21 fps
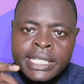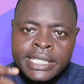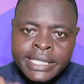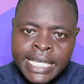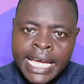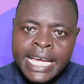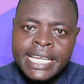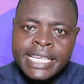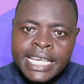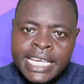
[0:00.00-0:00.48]

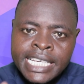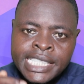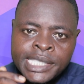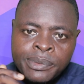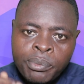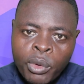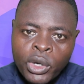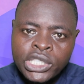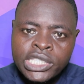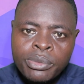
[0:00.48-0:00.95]
then
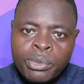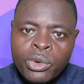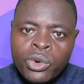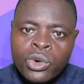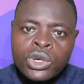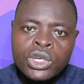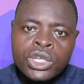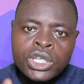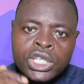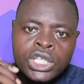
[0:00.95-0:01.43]
it's
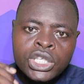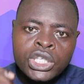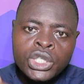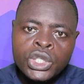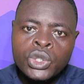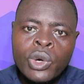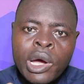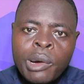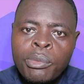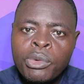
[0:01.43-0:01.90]
possible
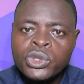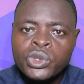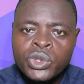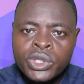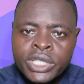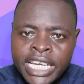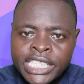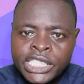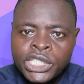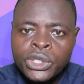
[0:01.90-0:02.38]
you're able to
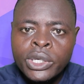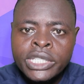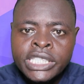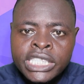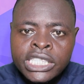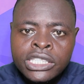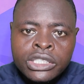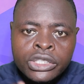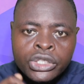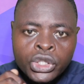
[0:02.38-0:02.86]
get your
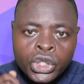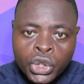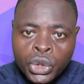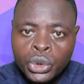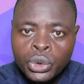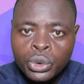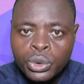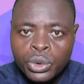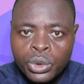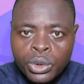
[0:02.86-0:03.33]
deal
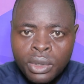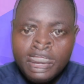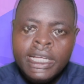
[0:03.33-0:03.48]
through.